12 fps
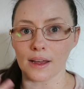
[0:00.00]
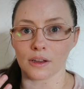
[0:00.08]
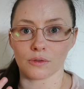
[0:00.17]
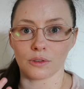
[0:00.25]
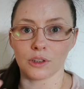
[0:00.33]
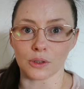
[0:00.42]

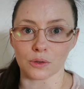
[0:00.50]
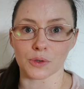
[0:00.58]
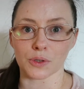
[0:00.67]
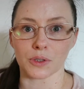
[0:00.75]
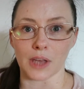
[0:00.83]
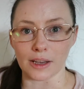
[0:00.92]
little
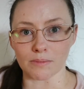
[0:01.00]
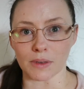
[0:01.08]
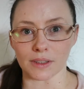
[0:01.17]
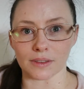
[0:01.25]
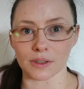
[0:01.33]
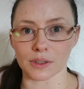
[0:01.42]

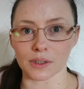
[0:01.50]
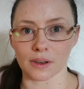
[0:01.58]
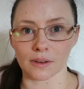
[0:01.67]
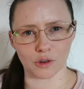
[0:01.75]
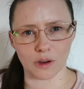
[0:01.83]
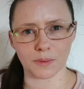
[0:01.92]
segments,
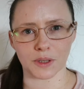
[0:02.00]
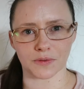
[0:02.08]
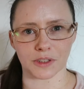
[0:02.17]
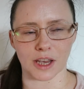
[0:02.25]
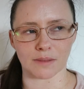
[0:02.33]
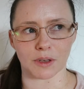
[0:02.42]
groups of
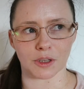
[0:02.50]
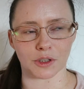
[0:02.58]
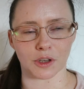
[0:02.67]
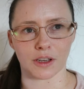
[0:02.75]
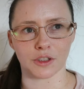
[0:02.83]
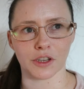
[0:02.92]
segments.
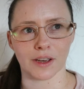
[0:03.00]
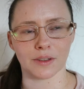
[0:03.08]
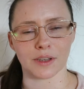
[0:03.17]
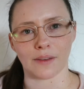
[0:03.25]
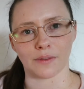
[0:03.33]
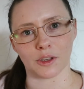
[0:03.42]
So it turns
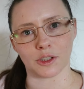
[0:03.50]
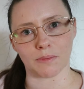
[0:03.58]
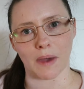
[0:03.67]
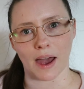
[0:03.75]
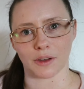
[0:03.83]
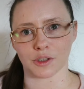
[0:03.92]
out there's
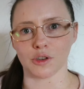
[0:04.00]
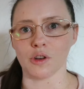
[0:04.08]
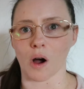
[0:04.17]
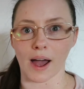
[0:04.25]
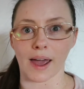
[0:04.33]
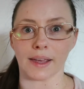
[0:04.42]
about
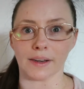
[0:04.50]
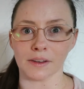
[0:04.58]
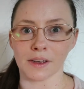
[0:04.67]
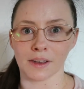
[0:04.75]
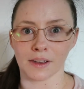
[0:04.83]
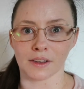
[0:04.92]
9
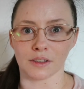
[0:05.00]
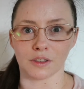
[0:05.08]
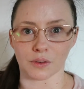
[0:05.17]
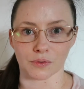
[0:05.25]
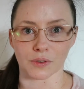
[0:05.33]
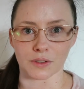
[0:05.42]

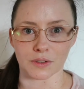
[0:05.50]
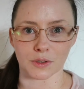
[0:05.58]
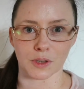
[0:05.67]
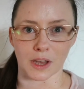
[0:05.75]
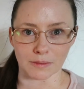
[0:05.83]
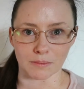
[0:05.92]
different
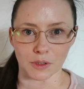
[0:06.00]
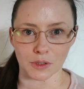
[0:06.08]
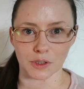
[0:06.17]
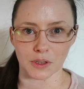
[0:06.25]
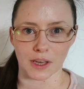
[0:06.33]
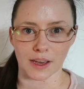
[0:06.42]
segments
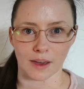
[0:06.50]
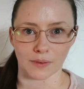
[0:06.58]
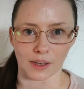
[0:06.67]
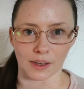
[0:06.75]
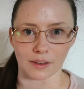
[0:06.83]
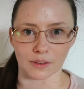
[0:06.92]
to the
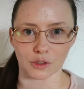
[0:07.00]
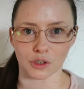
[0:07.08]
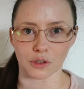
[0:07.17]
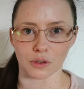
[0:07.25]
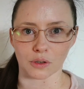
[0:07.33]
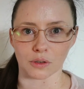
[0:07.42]

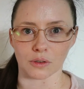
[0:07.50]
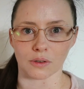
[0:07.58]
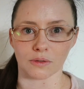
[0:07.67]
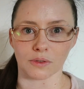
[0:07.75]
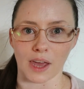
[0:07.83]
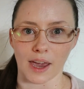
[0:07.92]

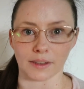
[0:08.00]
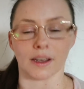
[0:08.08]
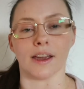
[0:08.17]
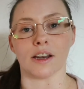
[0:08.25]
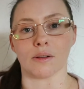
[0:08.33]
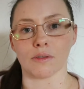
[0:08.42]
edit,
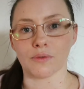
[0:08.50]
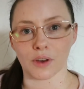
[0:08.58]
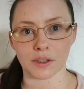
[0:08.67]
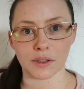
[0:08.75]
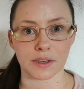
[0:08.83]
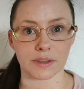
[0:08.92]
and I refer
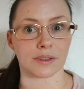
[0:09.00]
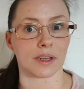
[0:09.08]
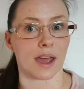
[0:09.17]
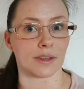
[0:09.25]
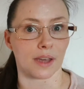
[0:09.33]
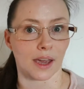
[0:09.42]
to this
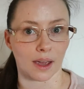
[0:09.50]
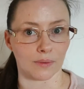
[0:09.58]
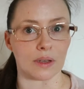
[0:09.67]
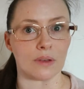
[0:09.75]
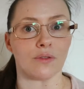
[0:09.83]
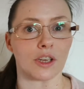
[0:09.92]
as a
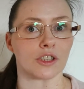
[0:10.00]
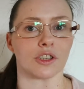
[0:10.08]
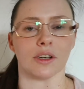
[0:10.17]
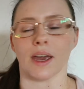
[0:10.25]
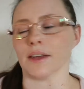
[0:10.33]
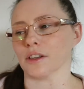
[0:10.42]
heavy
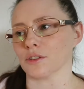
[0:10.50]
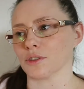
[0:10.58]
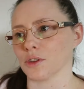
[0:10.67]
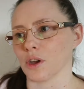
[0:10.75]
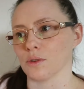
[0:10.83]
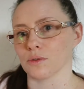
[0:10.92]
fiction edit.
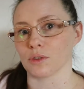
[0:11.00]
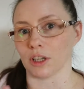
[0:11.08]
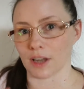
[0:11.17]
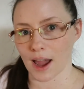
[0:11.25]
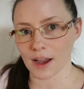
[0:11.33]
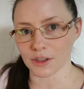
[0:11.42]
So the
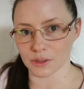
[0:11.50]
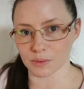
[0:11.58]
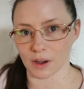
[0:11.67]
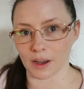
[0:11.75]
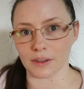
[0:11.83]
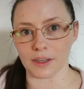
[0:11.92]
last
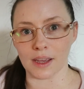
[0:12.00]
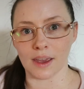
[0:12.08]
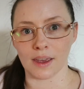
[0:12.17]
one